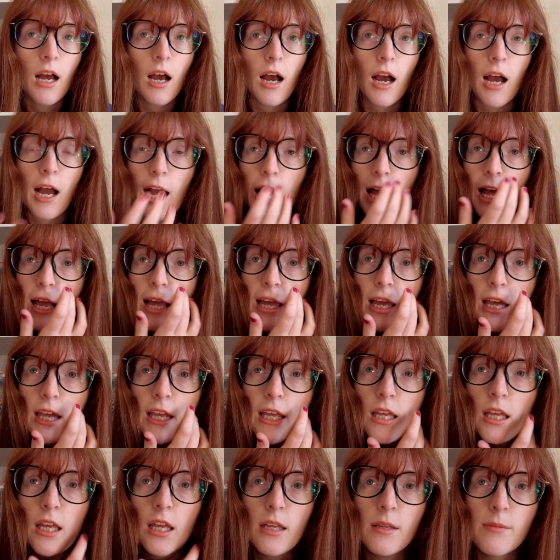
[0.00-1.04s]

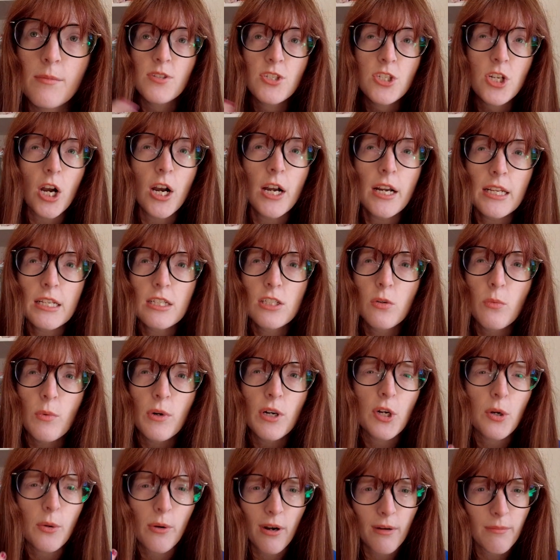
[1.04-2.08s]
I am starting to
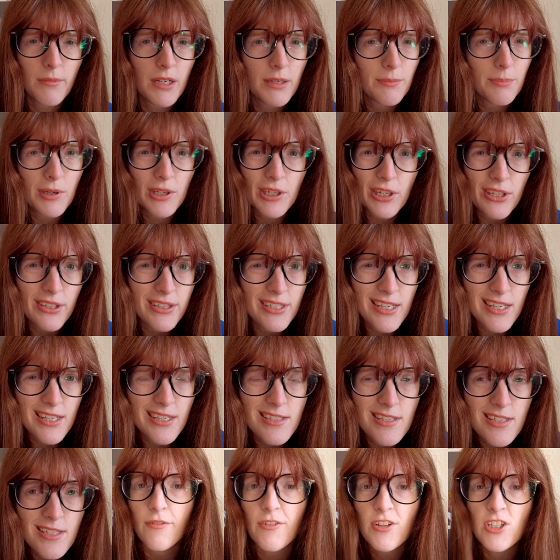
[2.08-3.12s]
wonder where I'm gonna put all
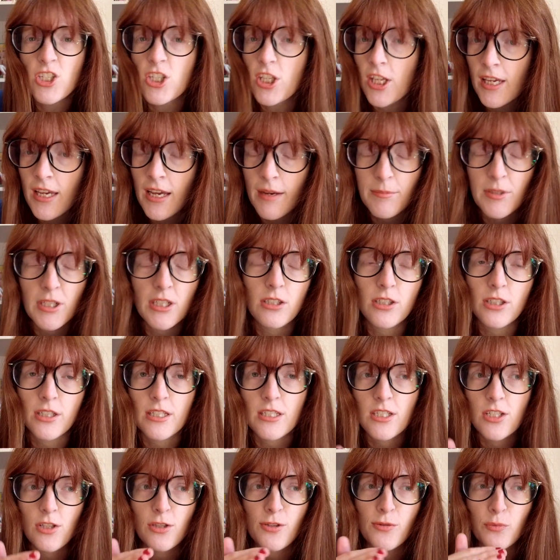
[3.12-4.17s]
these. Eventually, I'm gonna look
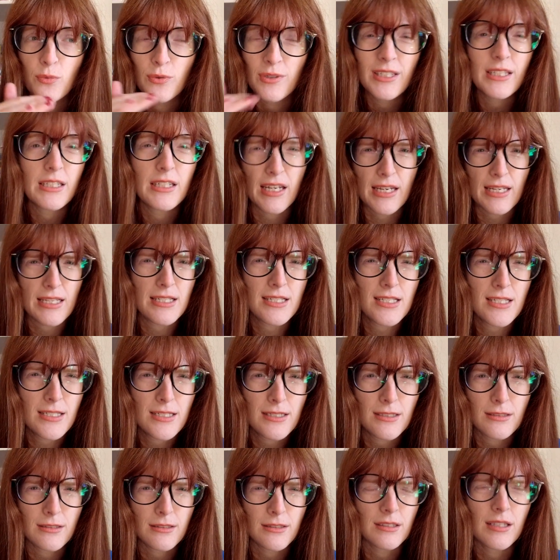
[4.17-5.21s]
into the really nice
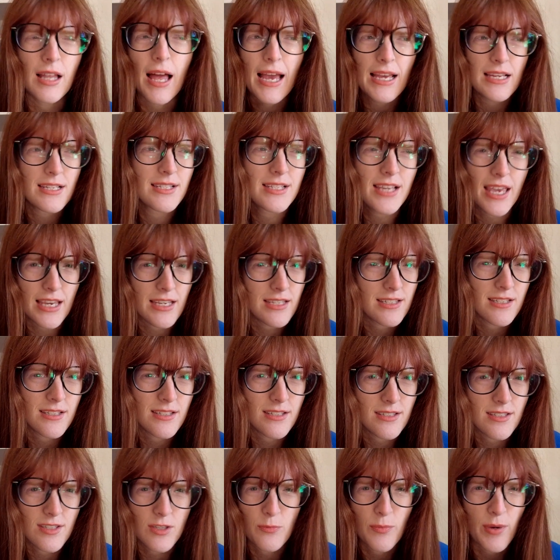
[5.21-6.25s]
glass
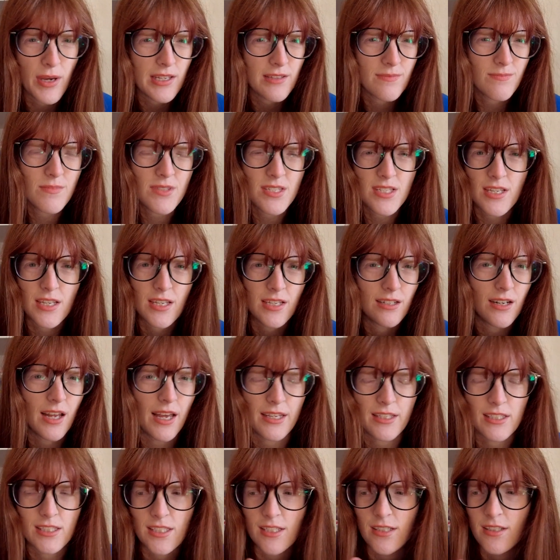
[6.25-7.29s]
cases that you might see at
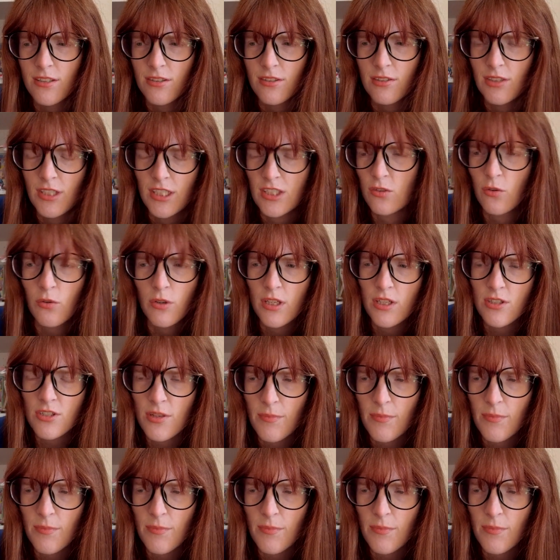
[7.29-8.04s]
IKEA or Nitori or